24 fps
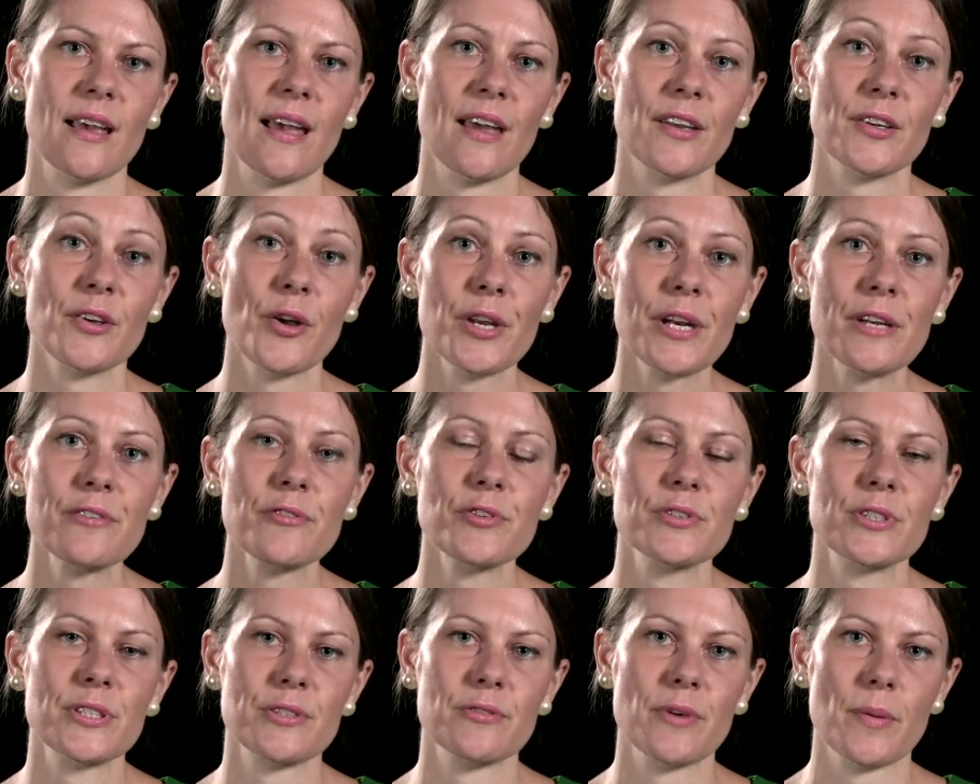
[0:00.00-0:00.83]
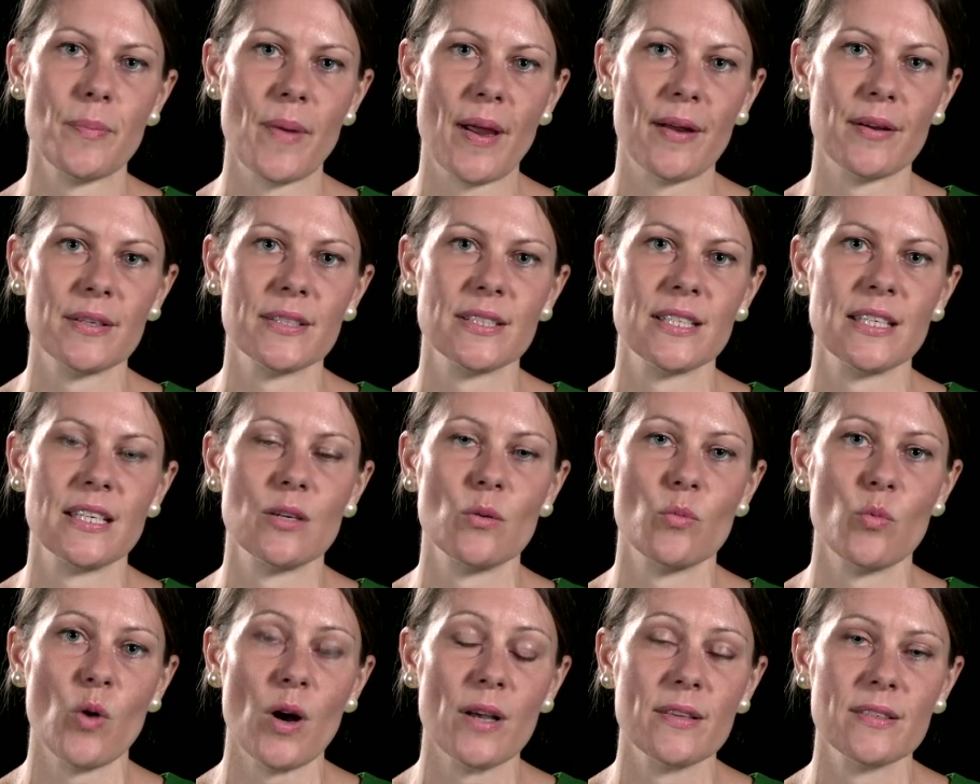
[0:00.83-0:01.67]
Ercole de
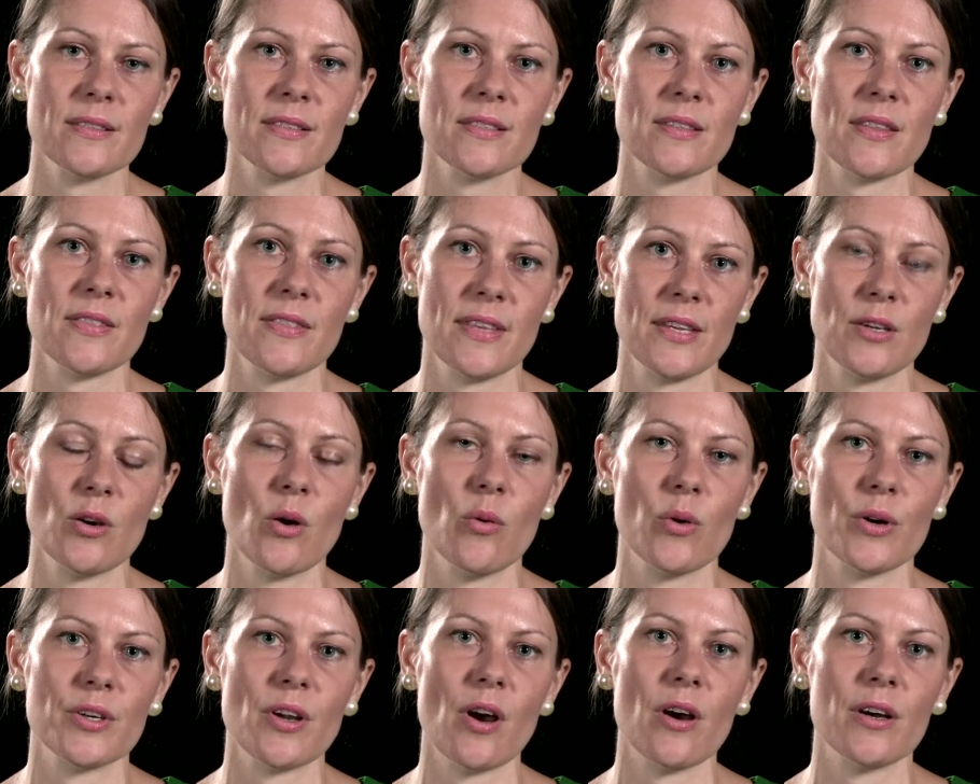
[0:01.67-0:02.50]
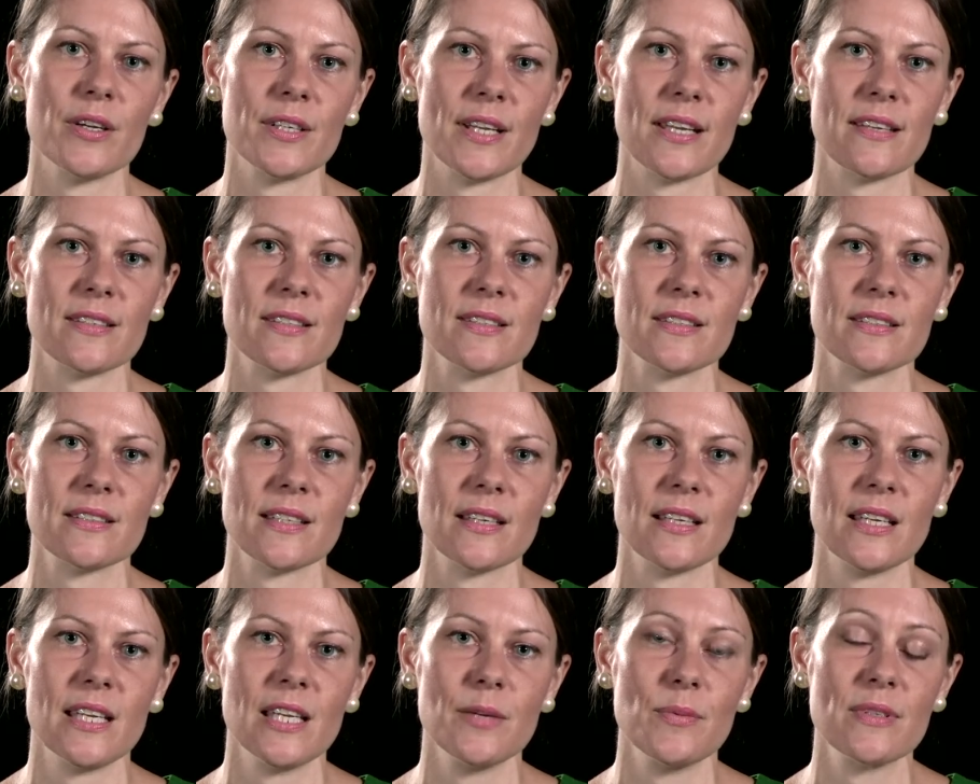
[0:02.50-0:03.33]
Roberti was the court artist.
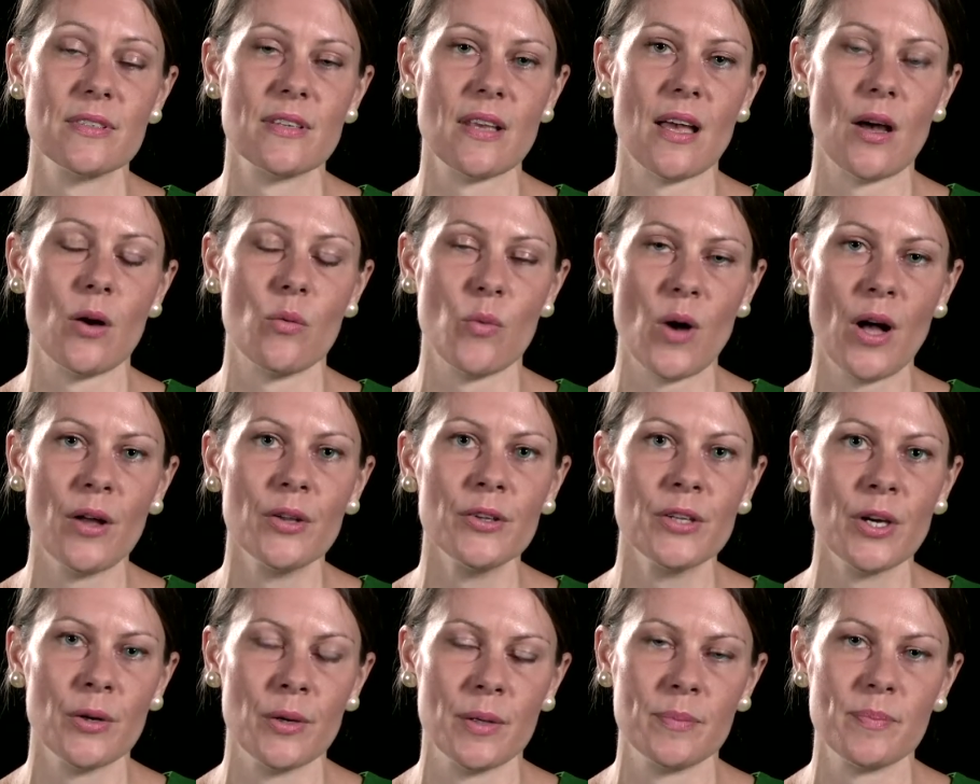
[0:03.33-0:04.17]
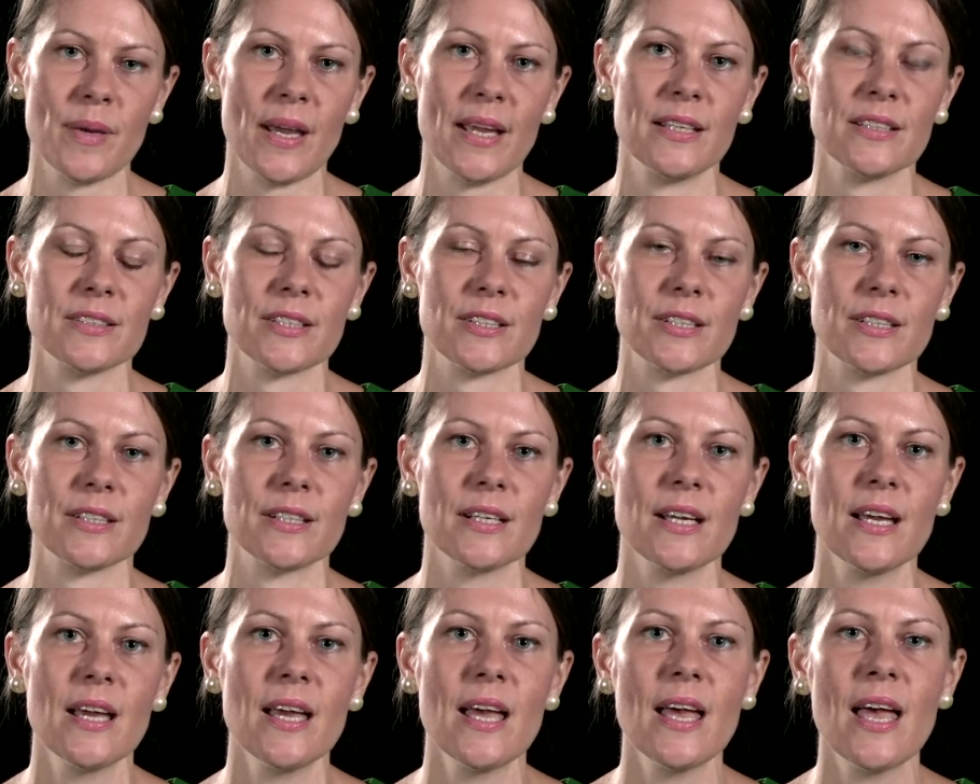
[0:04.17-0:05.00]
He was a well-known painter.